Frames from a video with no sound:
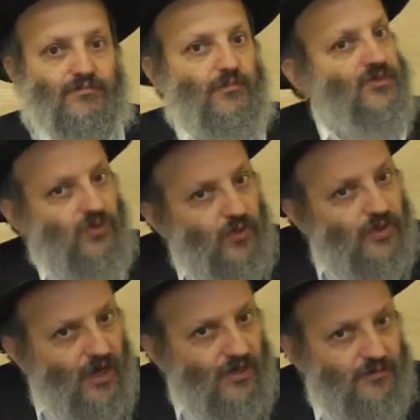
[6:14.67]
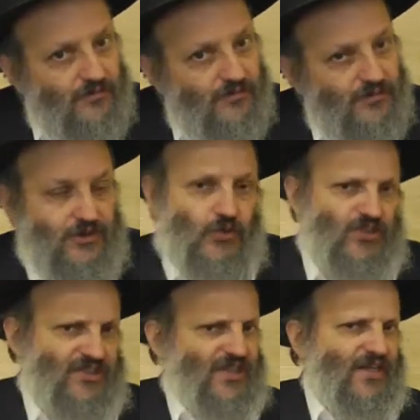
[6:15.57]
What's going on? He knows
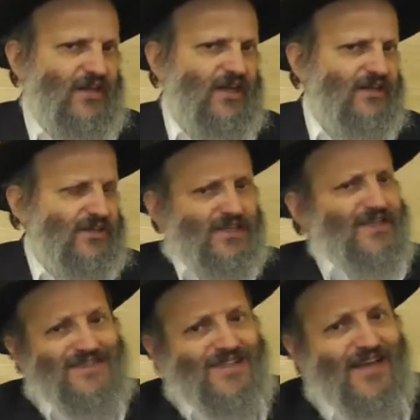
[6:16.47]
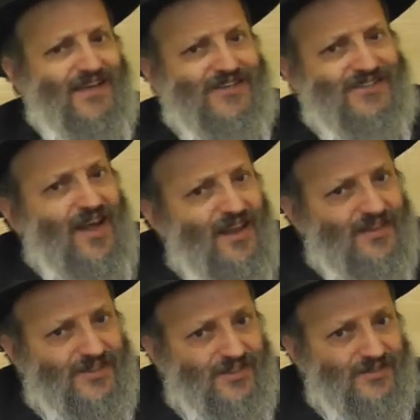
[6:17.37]
it's not a holiday. It's not on his
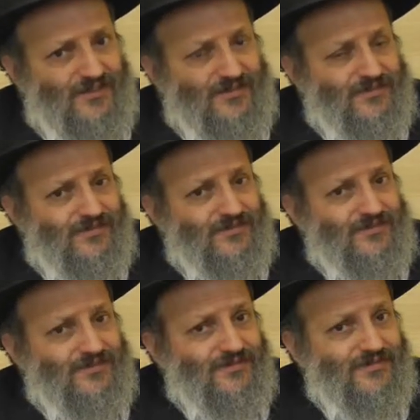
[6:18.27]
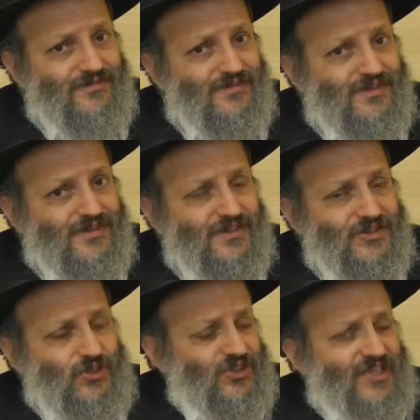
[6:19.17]
calendar.
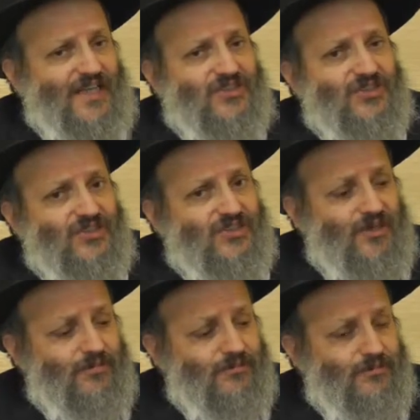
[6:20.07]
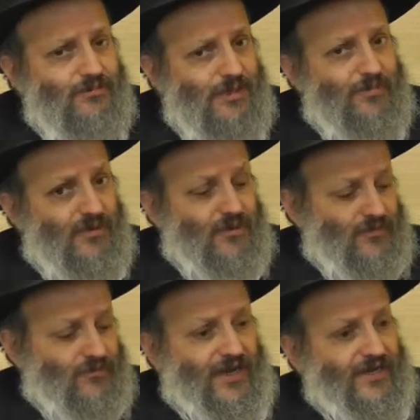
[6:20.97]
So he's asking some
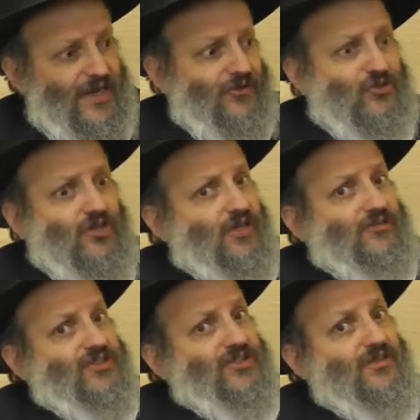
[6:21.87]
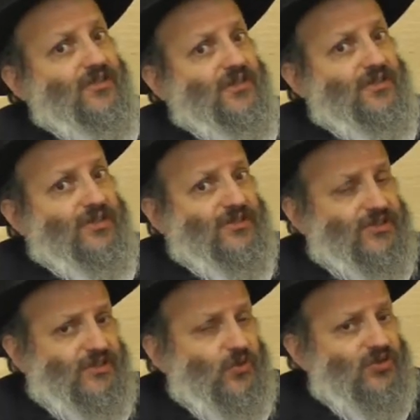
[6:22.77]
people right outside of the synagogue there. He
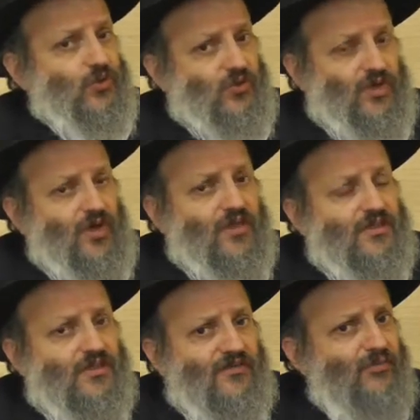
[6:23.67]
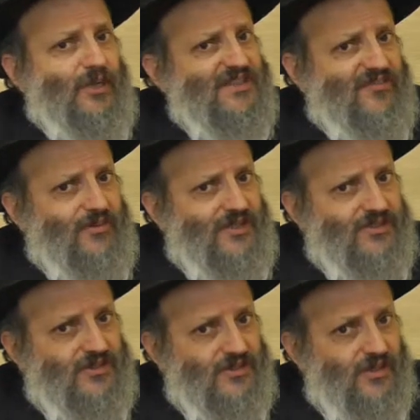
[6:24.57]
says, "What's going on? Why is everybody in
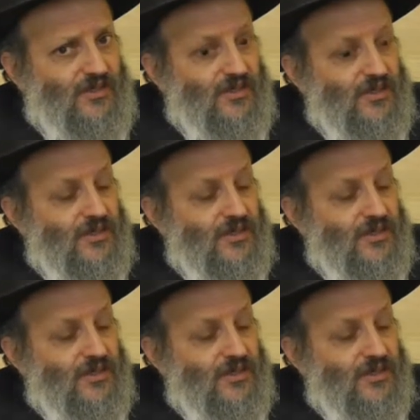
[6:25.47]
the synagogue?"